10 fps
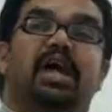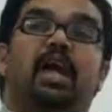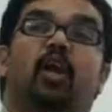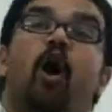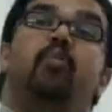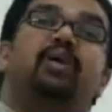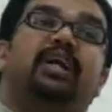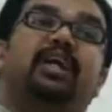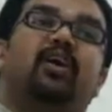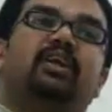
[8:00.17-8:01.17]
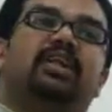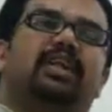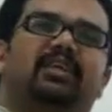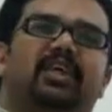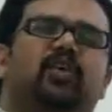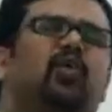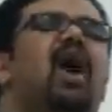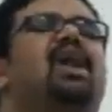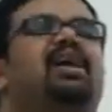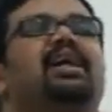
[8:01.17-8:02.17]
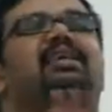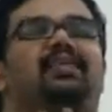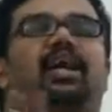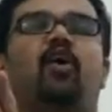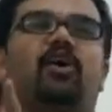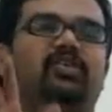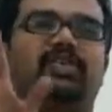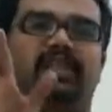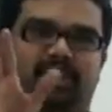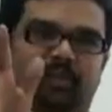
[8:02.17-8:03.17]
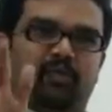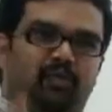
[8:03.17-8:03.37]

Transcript: He elaborated on that and said quality is like oxygen.